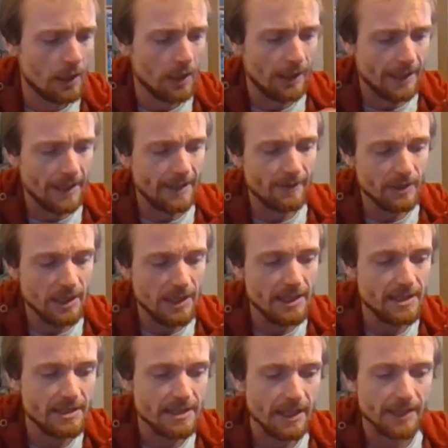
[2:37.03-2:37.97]
And even
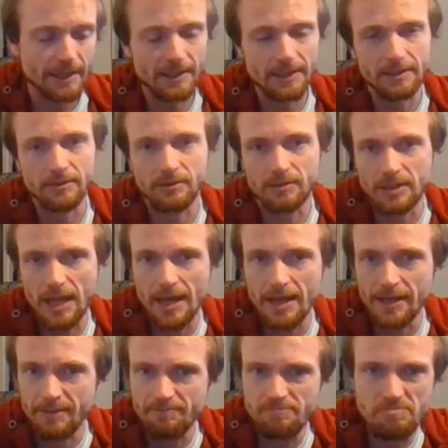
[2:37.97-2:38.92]
he said
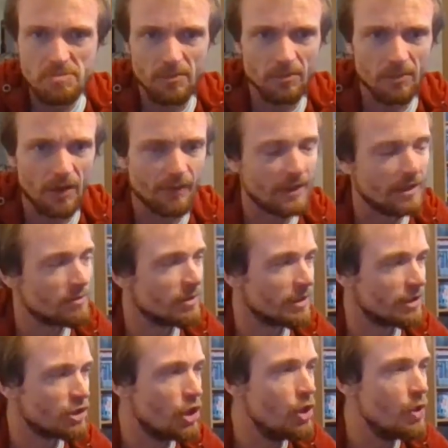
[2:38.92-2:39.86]
they, I think it was
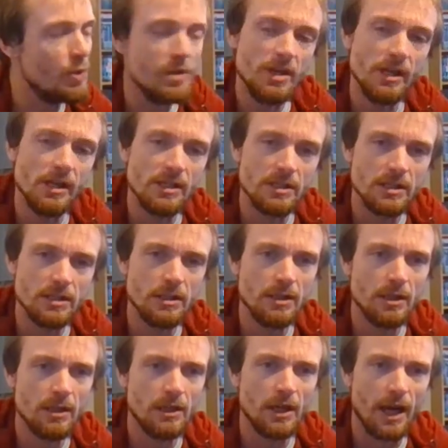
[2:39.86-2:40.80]
like 2 years
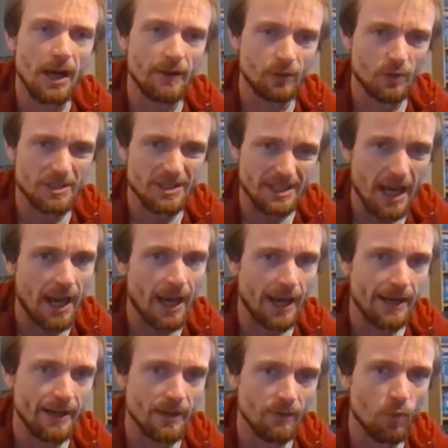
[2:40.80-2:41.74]
after his
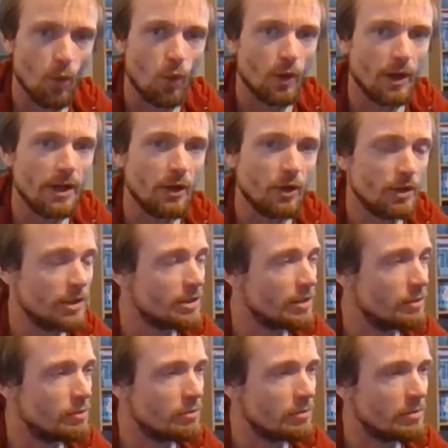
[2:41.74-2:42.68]
decade of walking on his
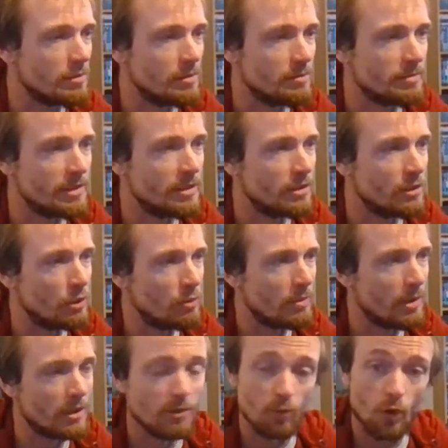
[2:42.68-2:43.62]
own and being a
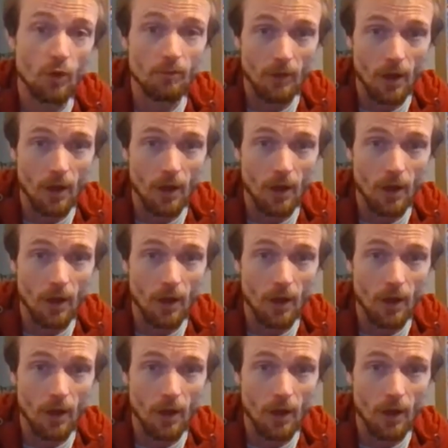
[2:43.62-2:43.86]
nomad, and